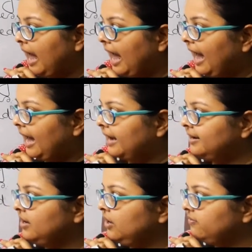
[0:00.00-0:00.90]
and
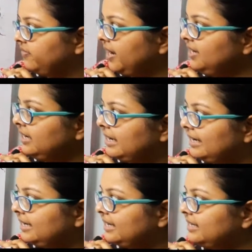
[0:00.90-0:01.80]
when
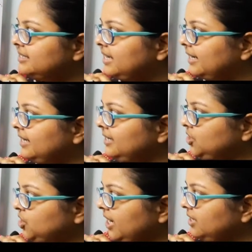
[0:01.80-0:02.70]
it is getting
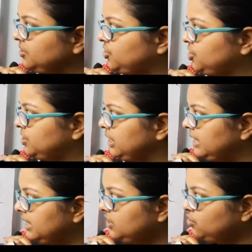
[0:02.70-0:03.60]
changed
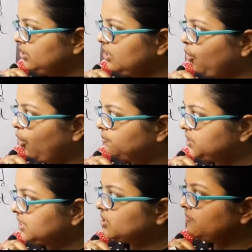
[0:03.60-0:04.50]
into the
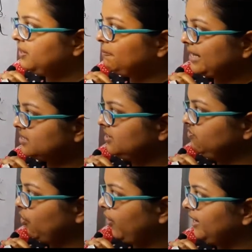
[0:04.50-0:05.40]
object of the passive
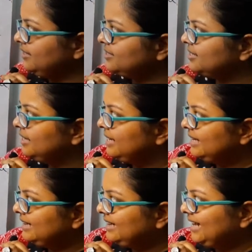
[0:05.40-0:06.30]
voice,
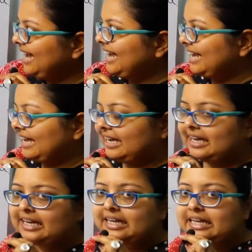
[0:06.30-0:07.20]
they
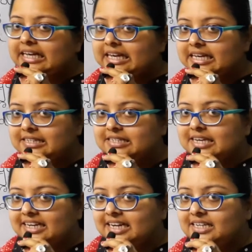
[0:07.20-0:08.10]
is
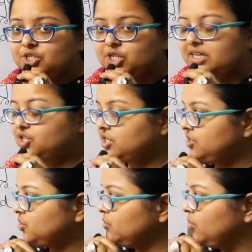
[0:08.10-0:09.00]
getting changed
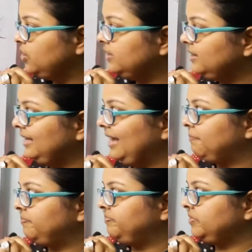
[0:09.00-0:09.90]
into
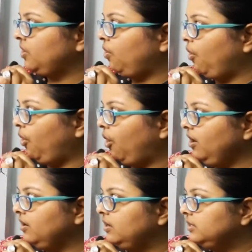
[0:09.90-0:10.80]
them, or
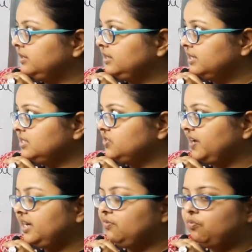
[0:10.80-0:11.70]
this
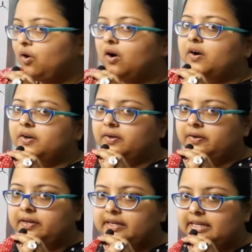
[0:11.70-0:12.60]
very word
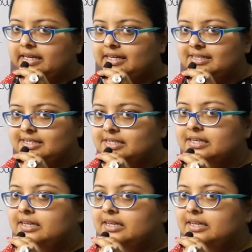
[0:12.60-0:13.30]
is